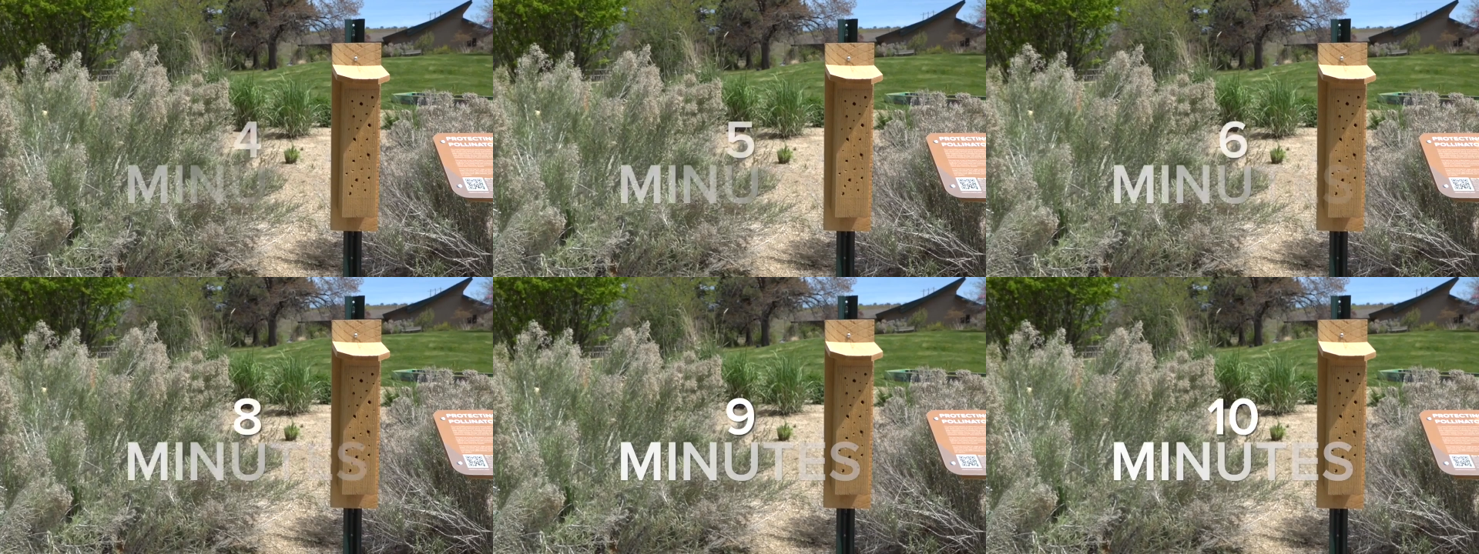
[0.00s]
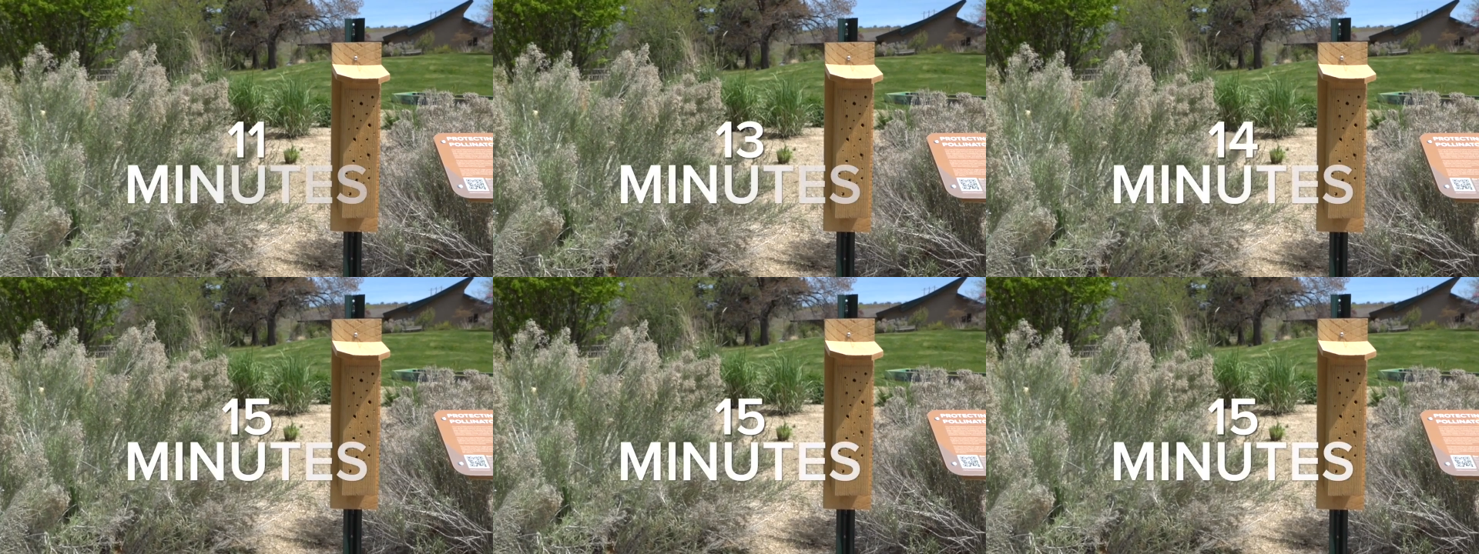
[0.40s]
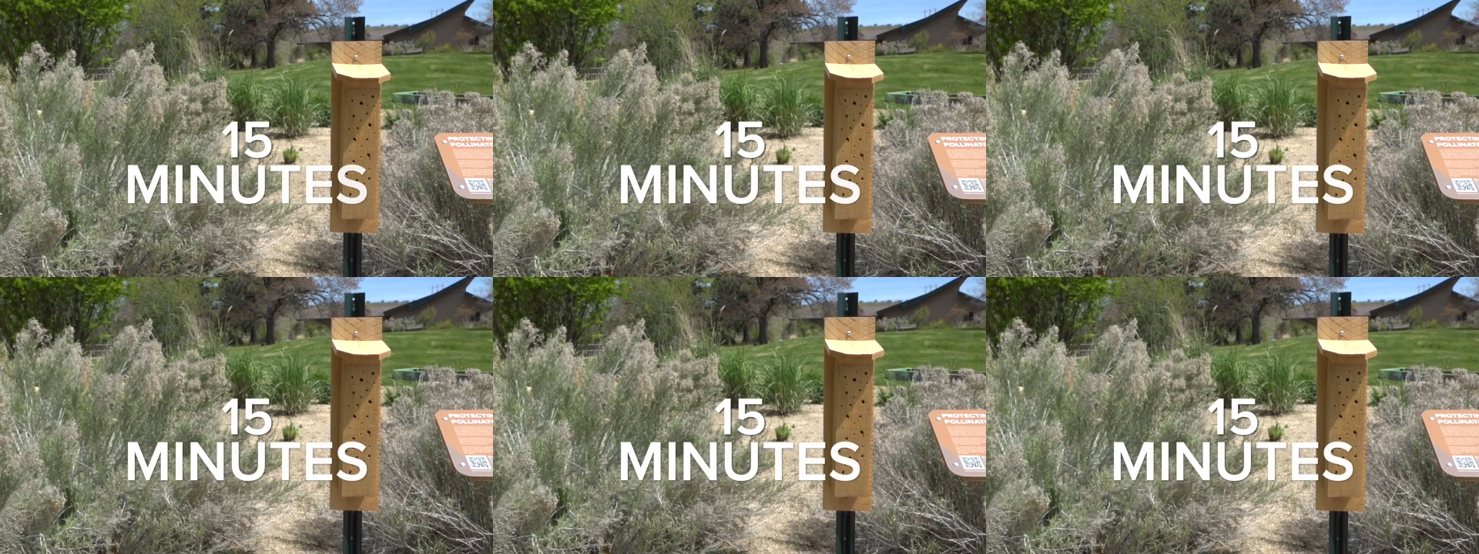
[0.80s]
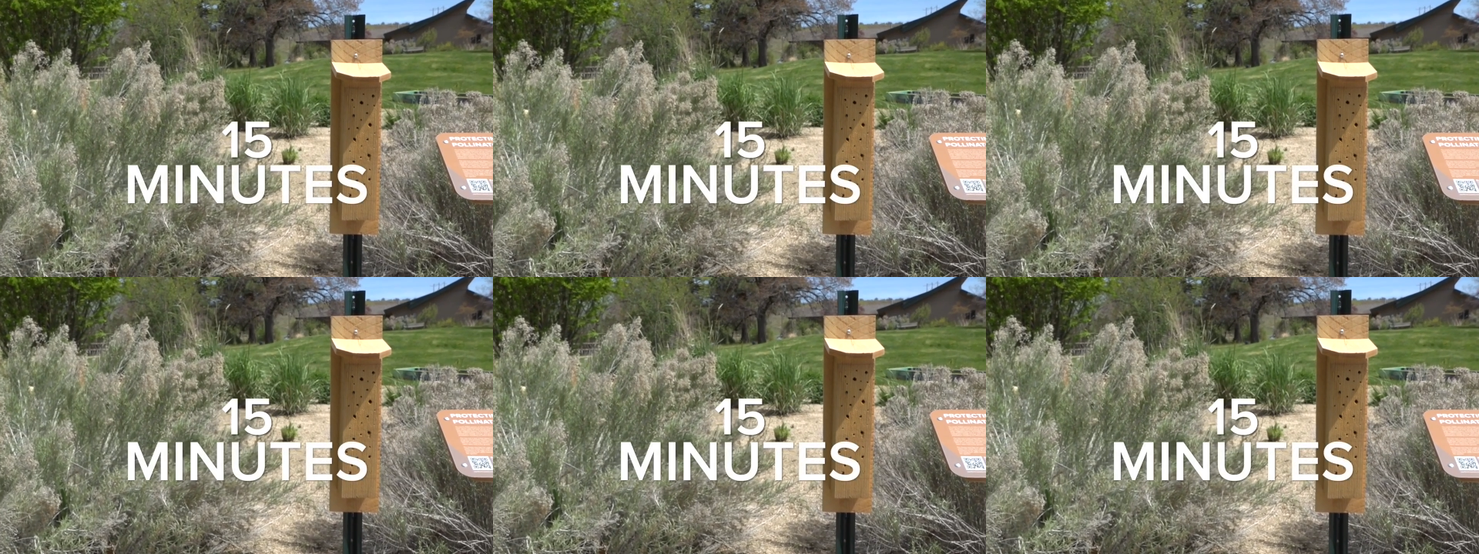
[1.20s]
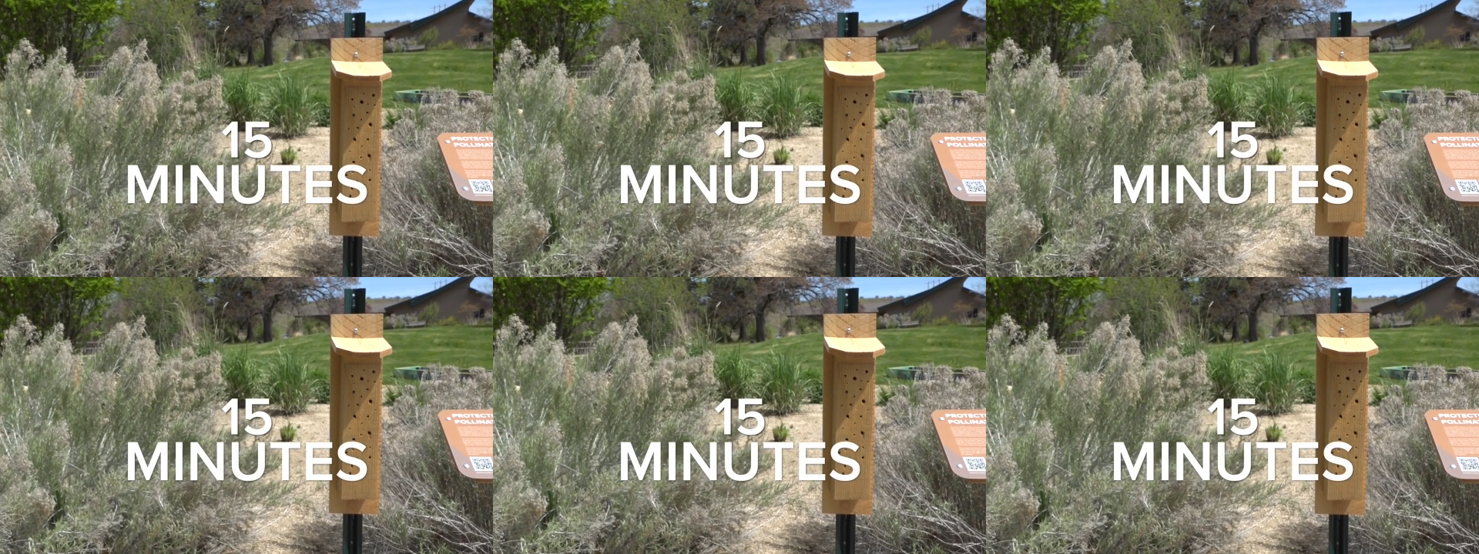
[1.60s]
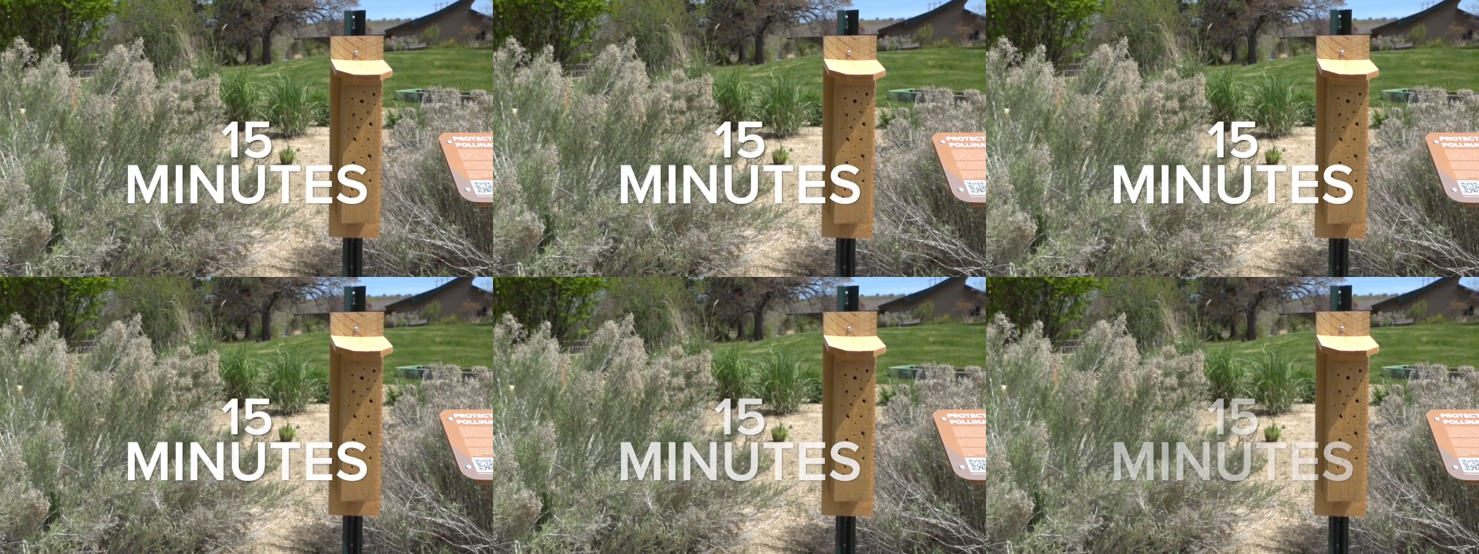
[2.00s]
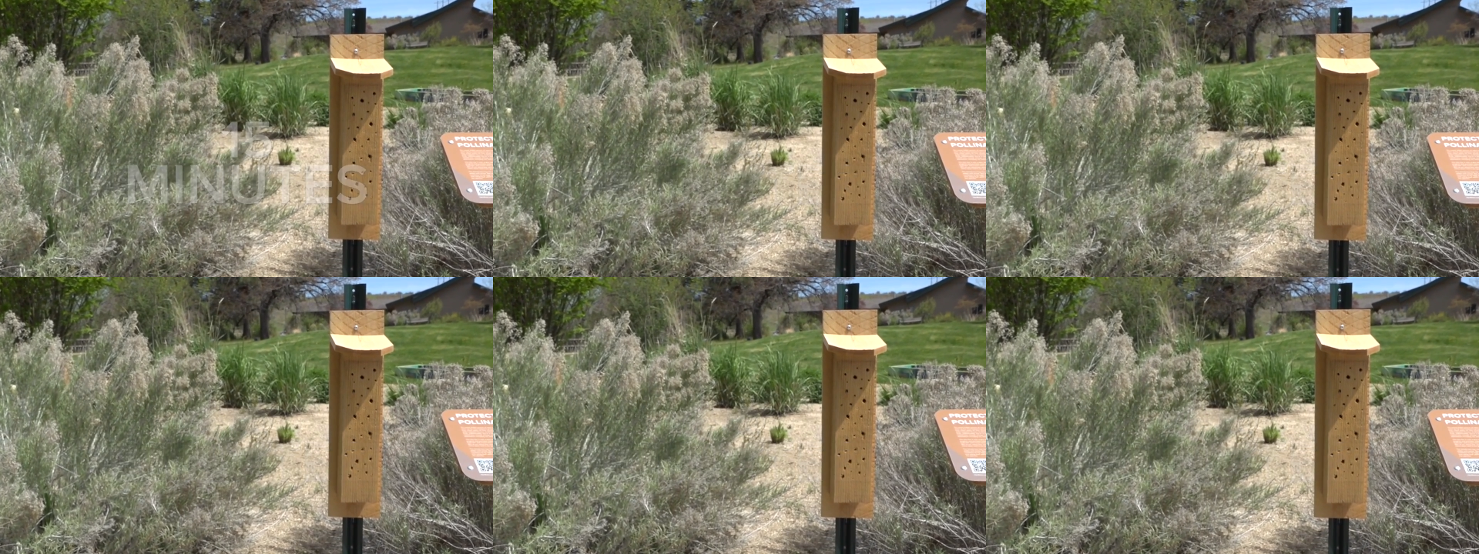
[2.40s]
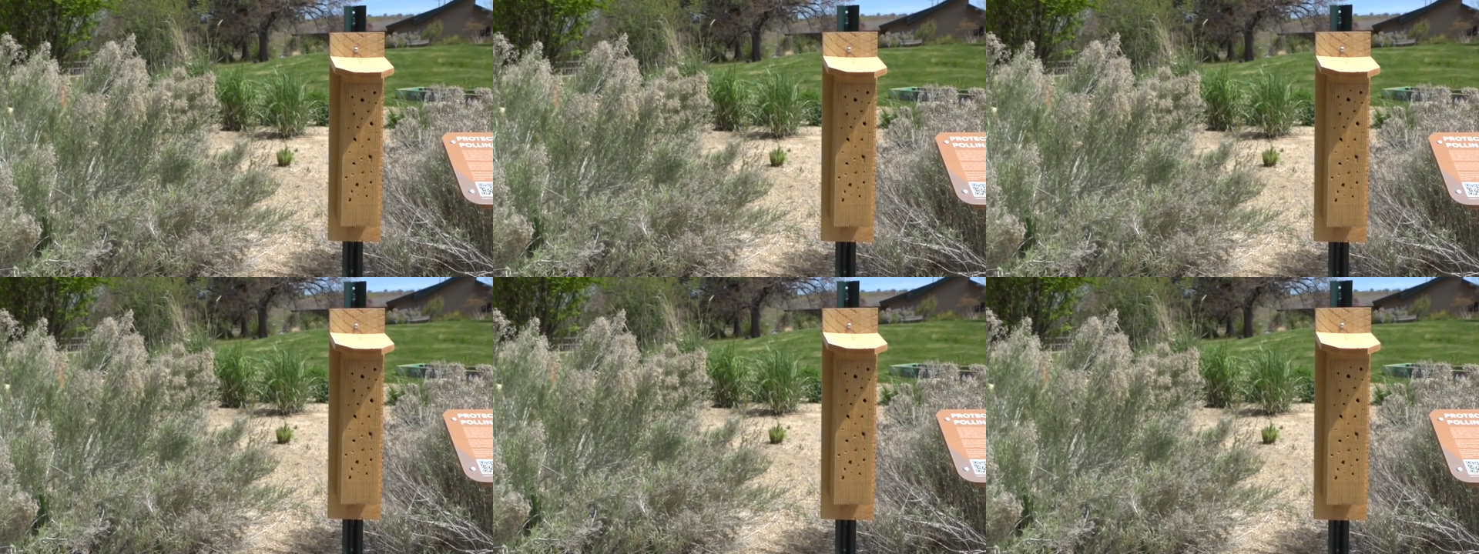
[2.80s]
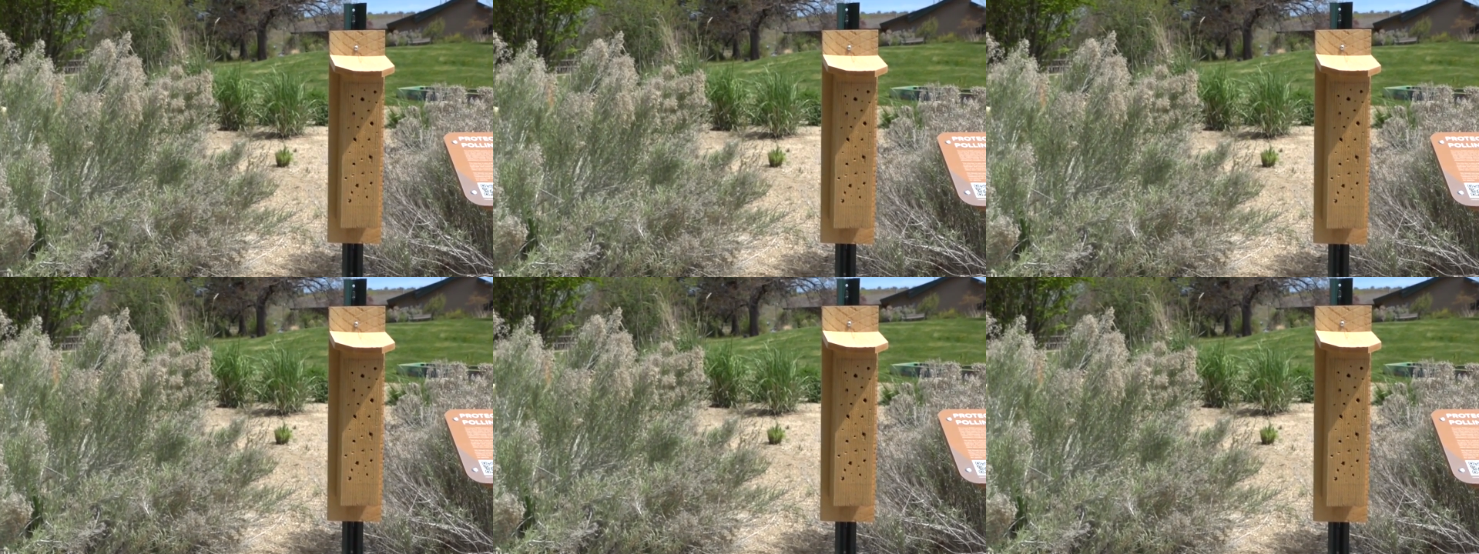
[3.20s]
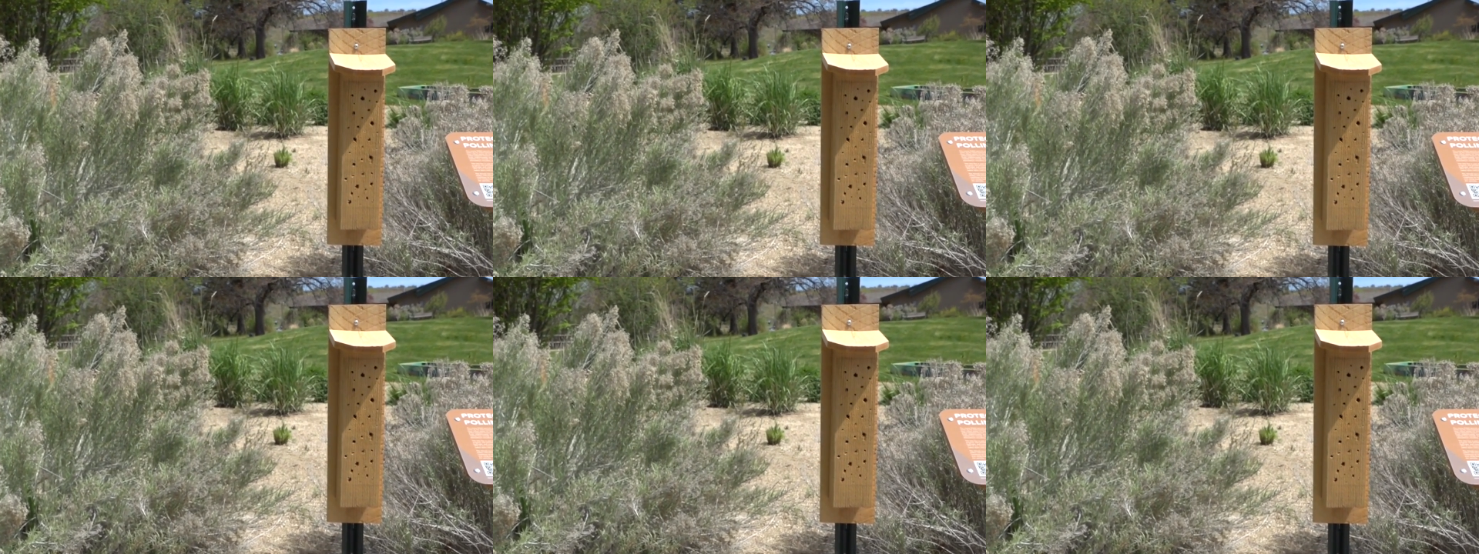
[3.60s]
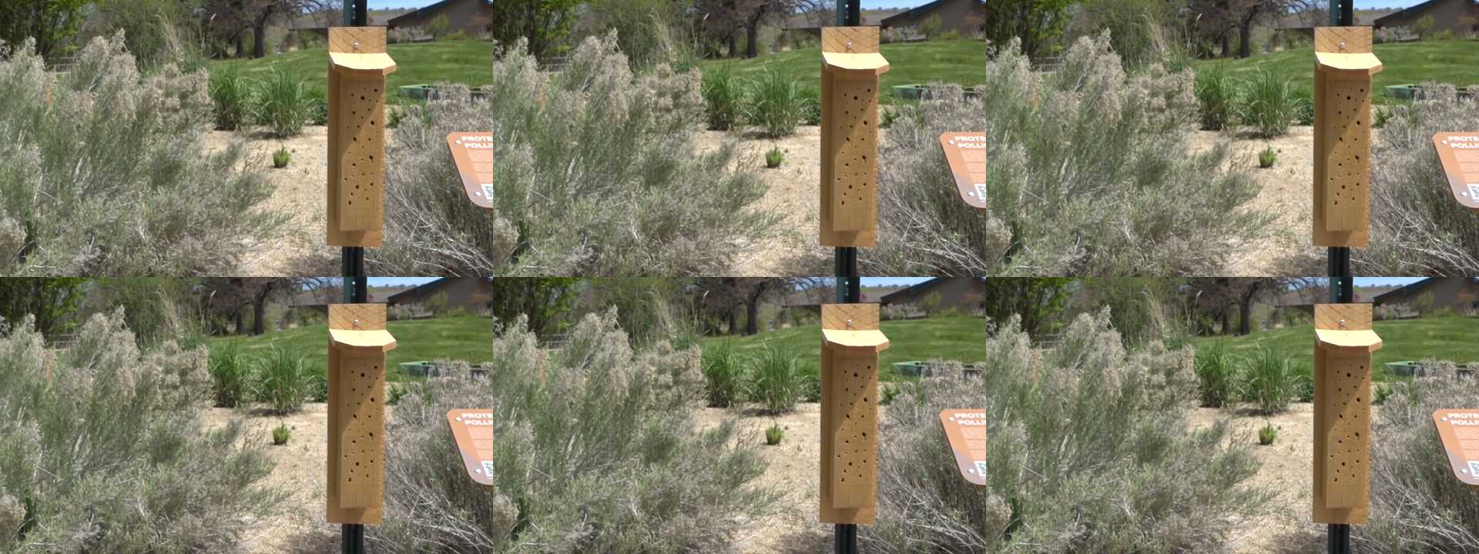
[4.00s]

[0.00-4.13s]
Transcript: (no speaker visible)